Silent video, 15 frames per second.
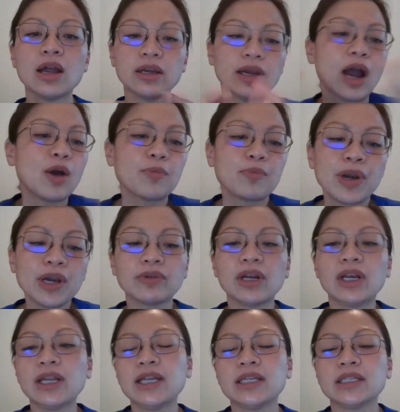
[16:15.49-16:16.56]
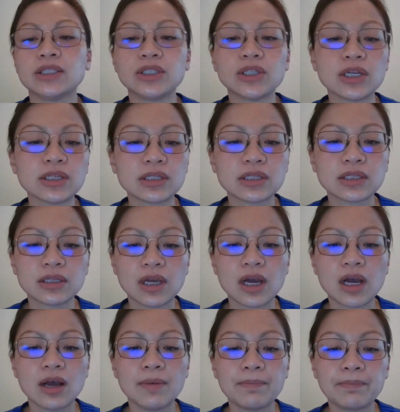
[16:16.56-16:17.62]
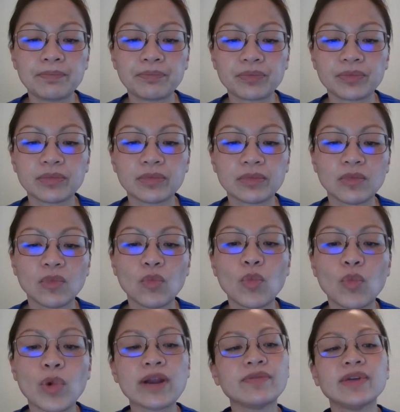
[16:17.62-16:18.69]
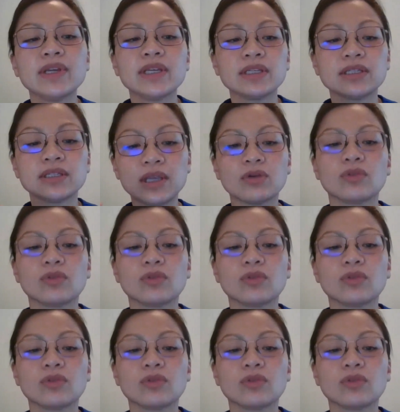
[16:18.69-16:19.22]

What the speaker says: An outbreak really is just whatever is